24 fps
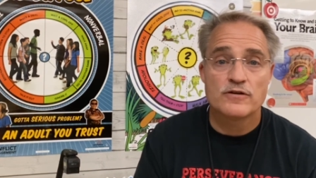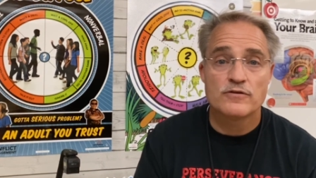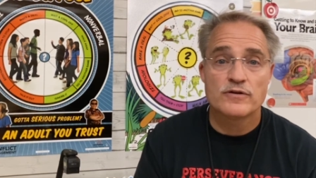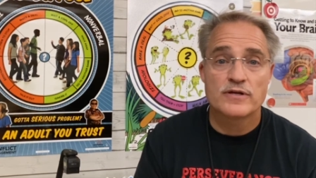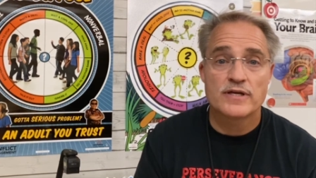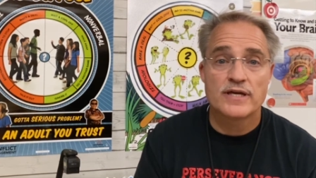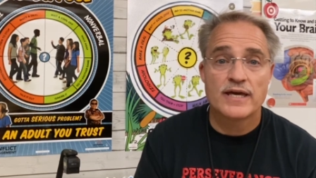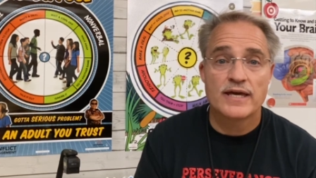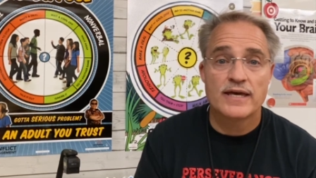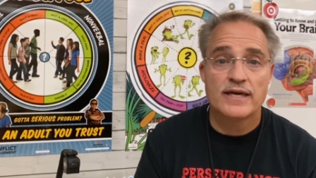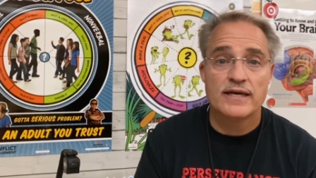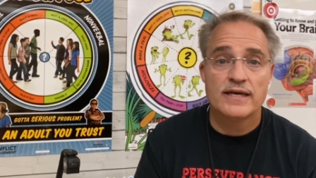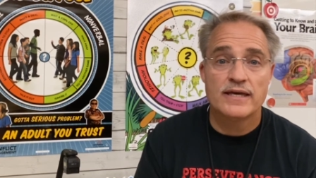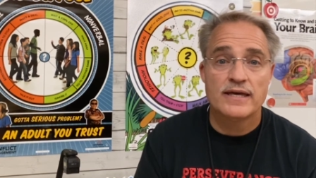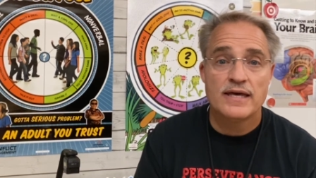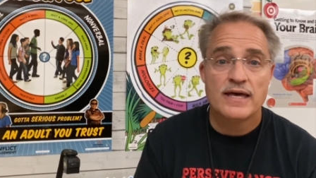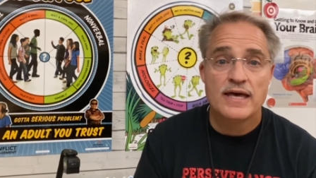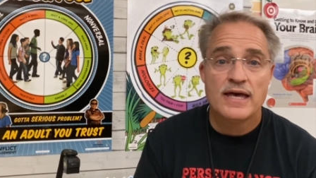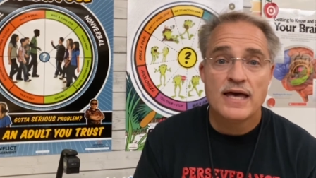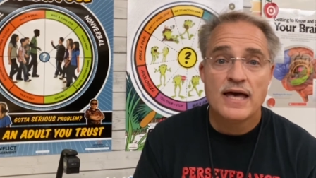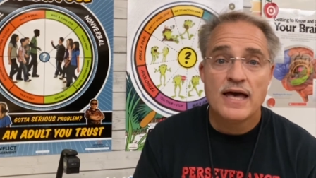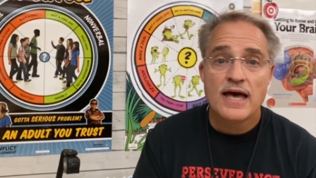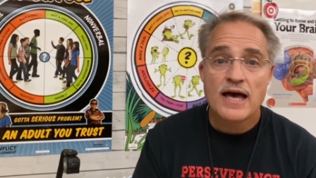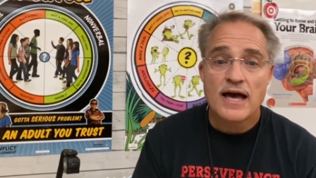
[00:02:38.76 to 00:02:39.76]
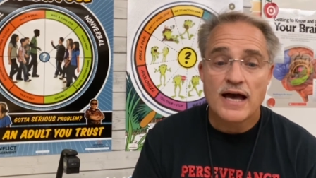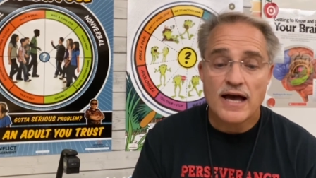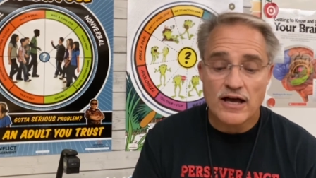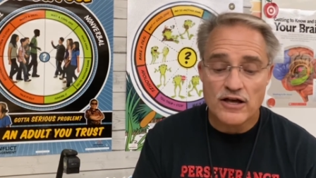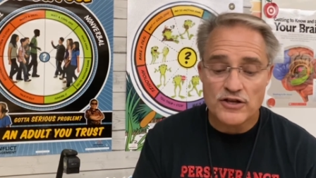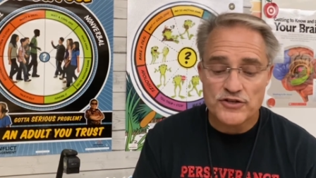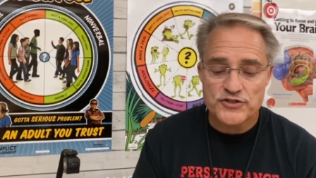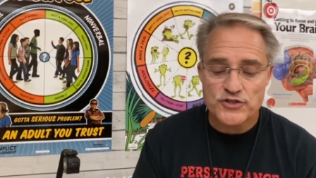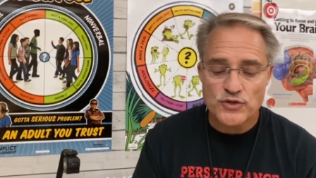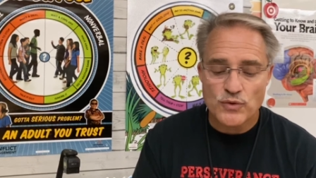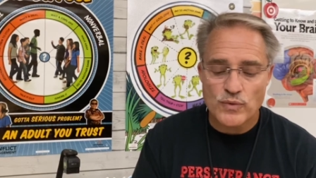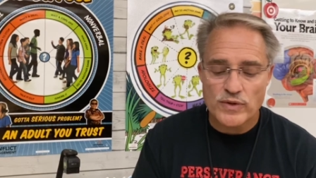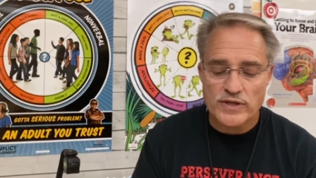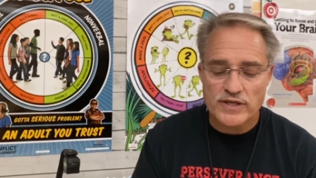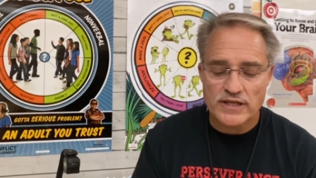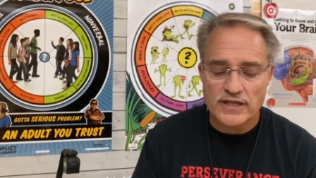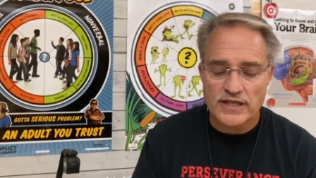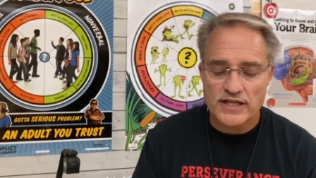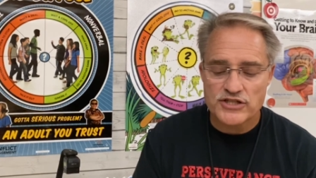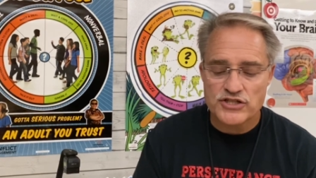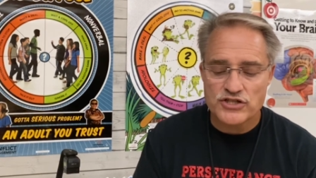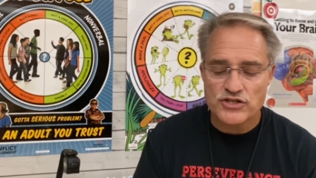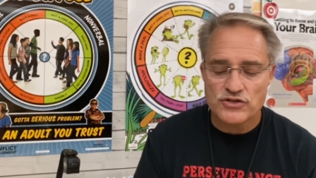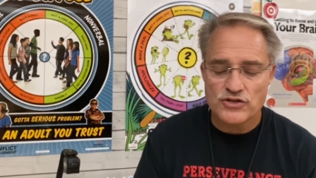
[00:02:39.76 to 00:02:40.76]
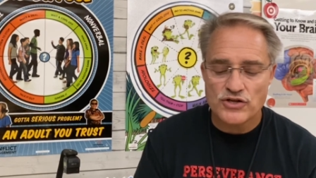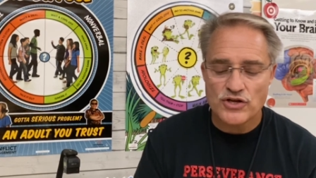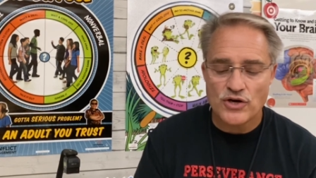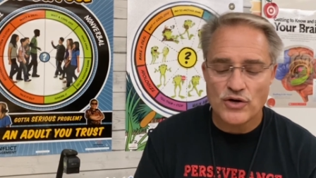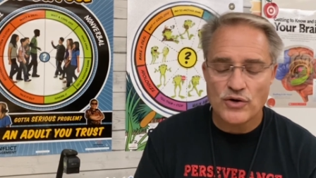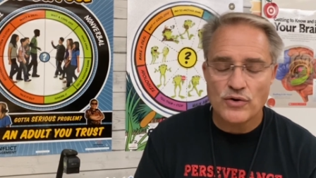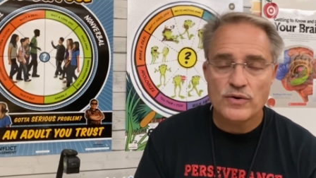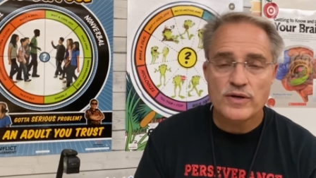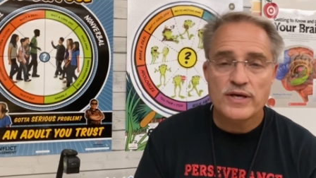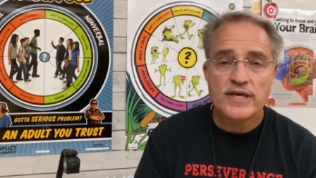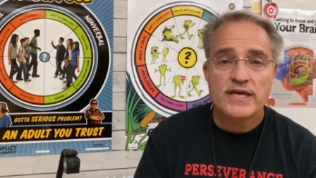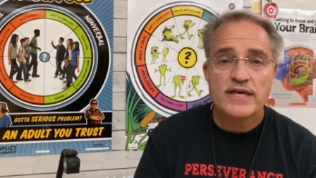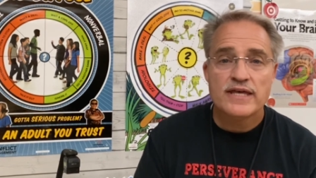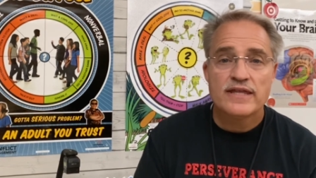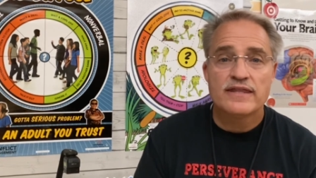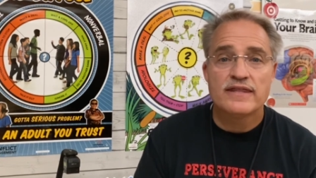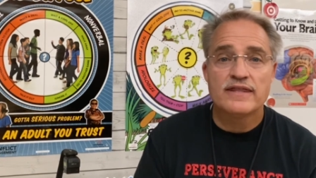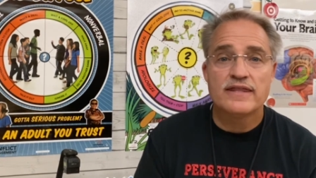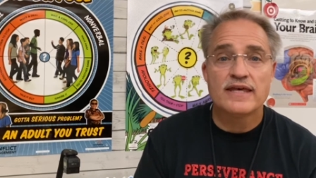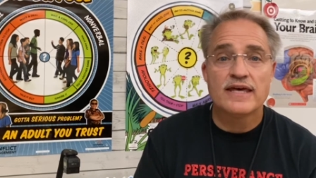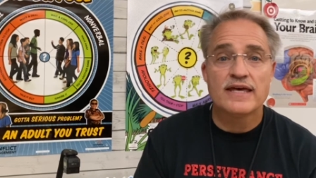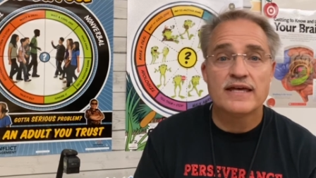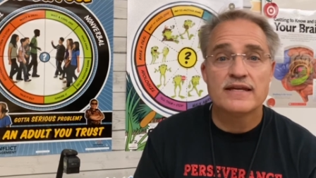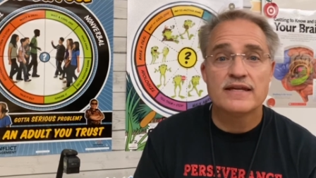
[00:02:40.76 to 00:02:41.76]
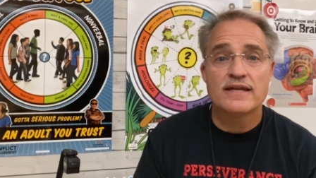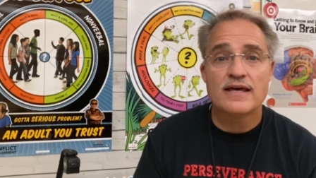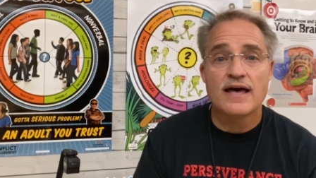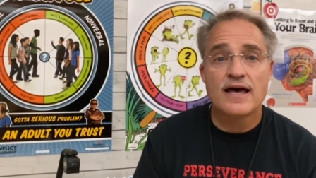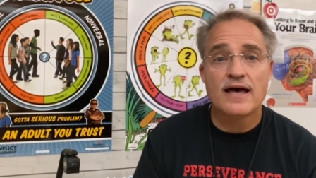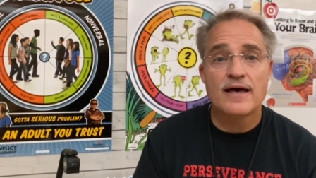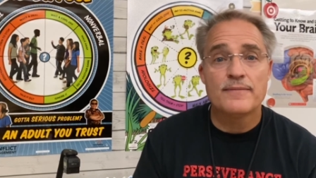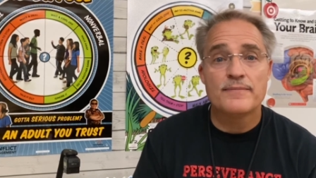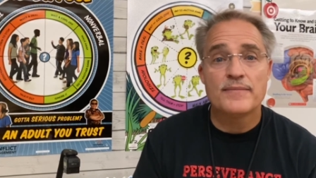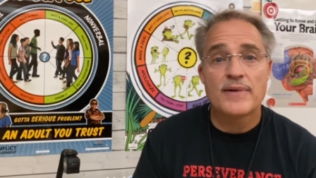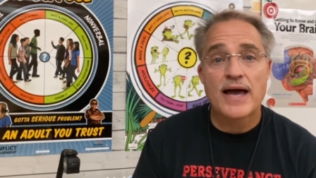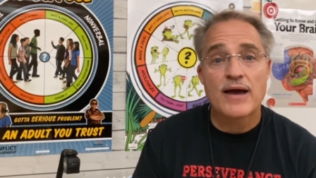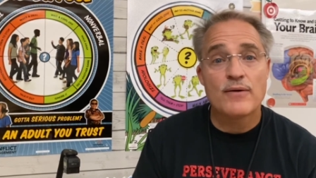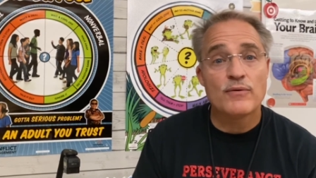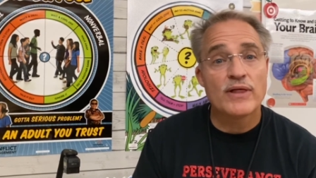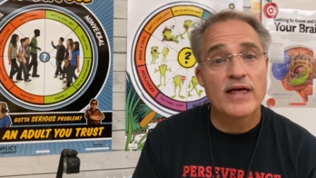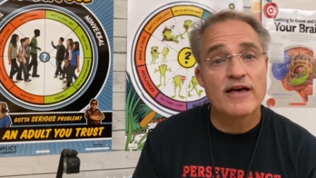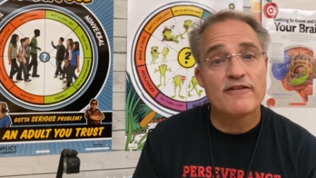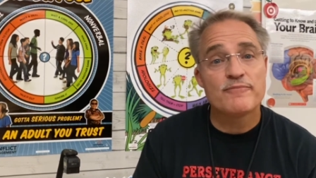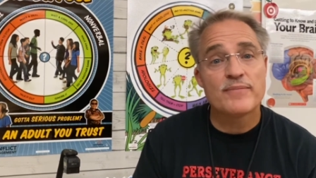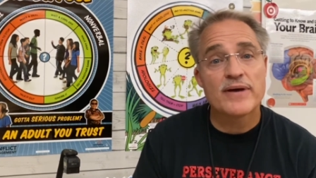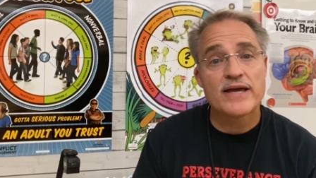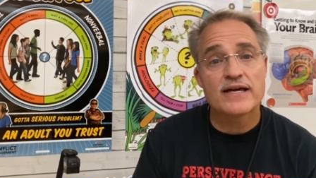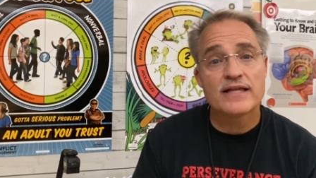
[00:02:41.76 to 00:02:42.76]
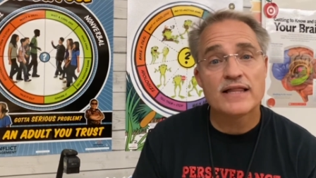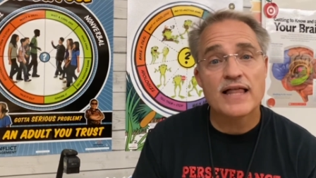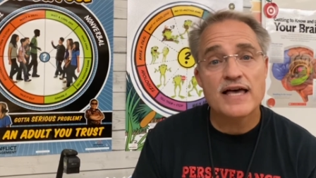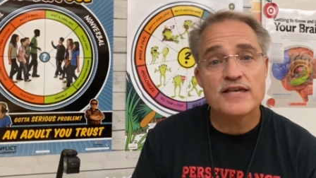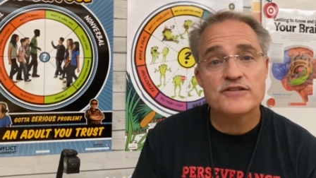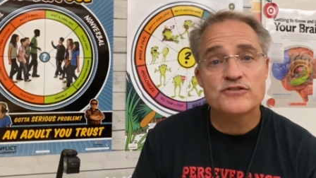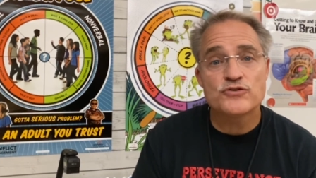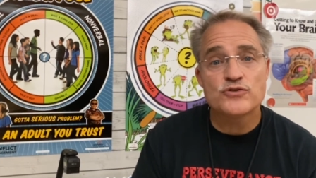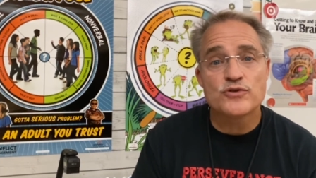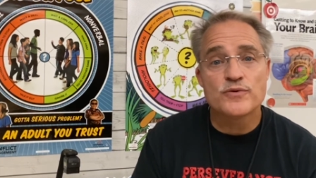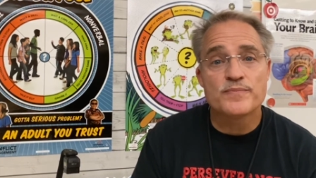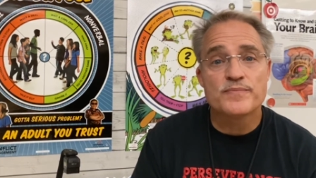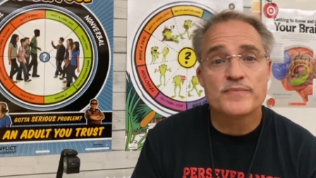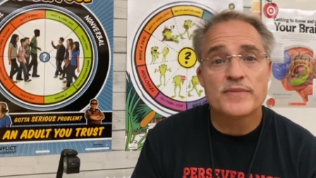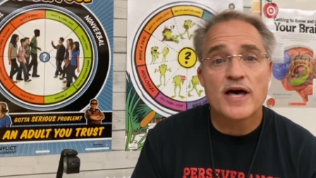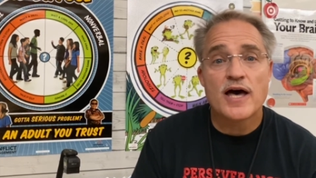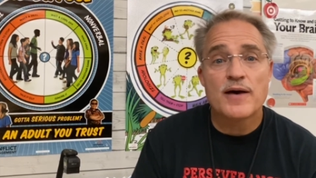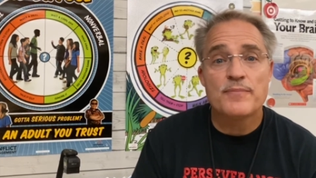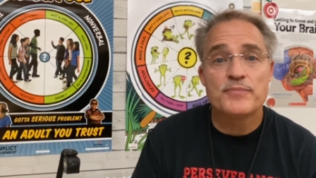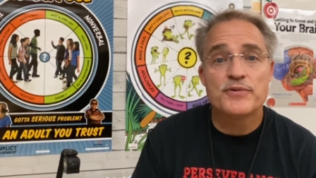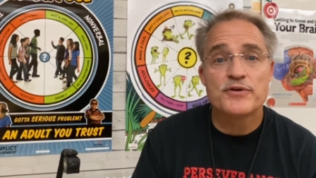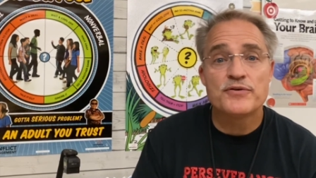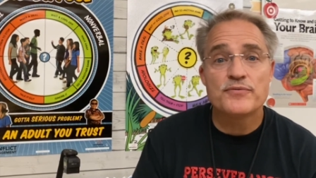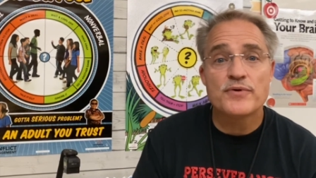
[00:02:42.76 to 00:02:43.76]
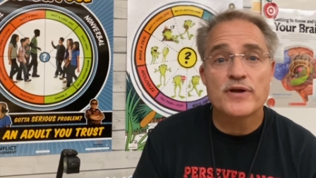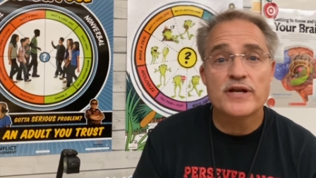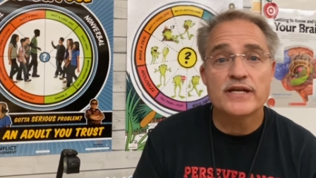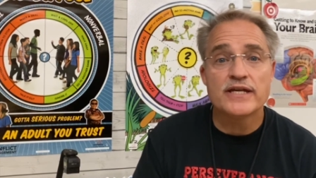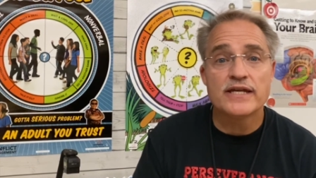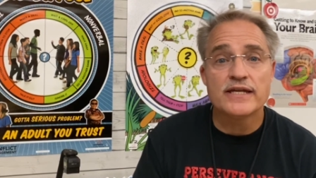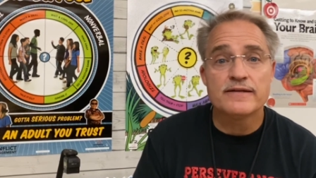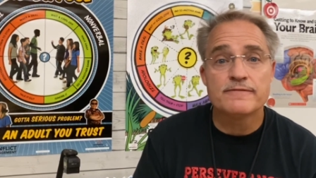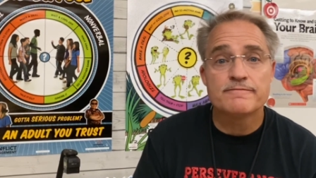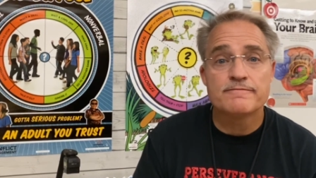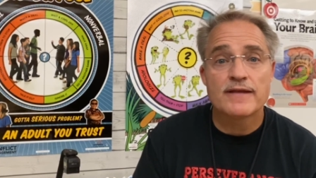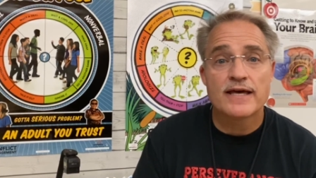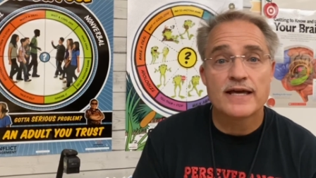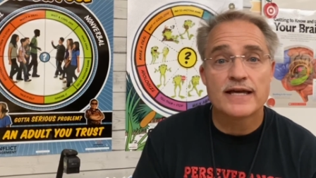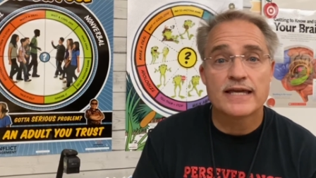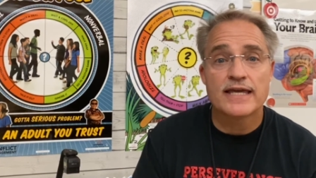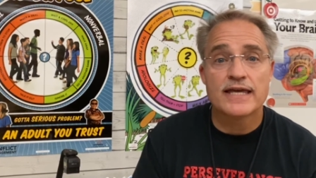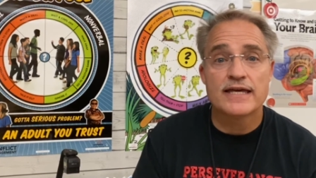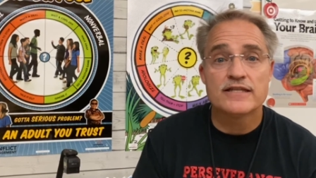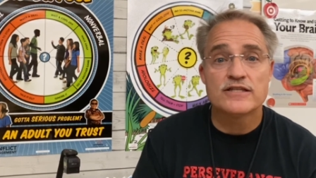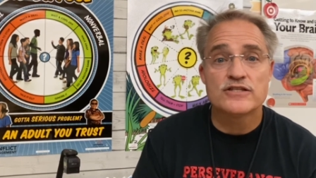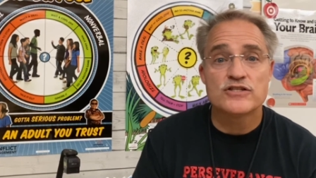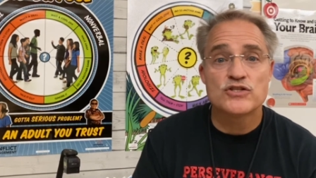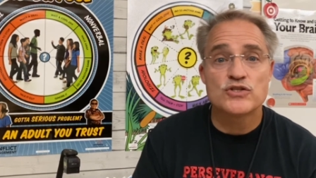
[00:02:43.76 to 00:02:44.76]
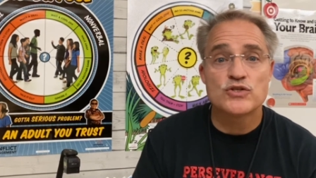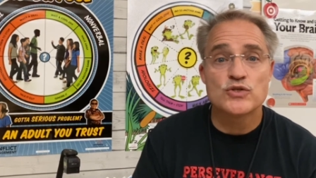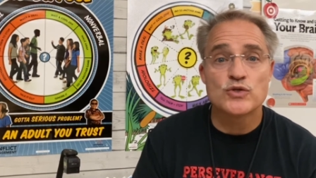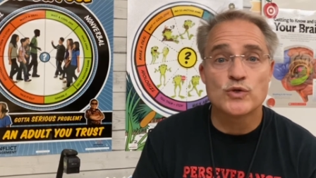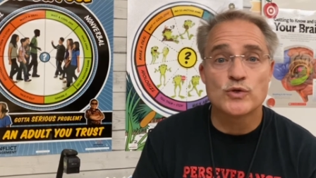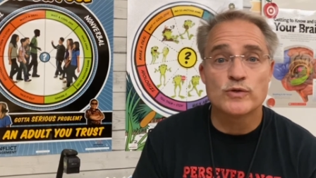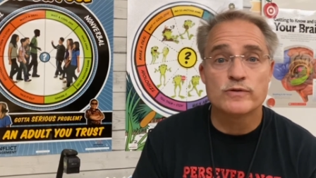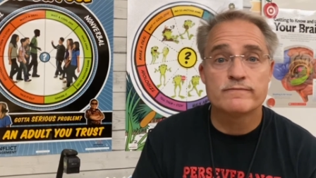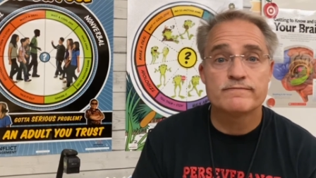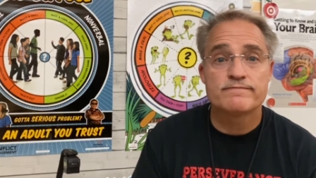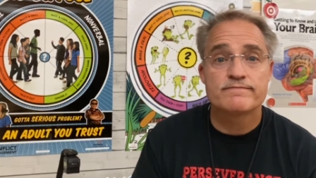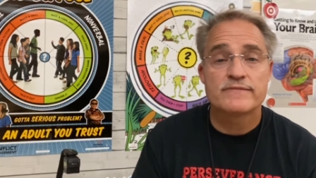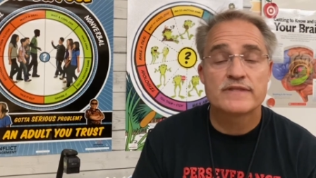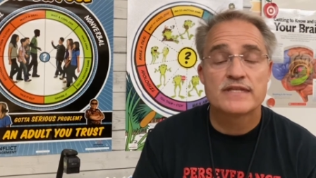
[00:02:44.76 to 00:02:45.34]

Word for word: Okay. I also wanted to let you know that um, I will have my classroom up and running again soon.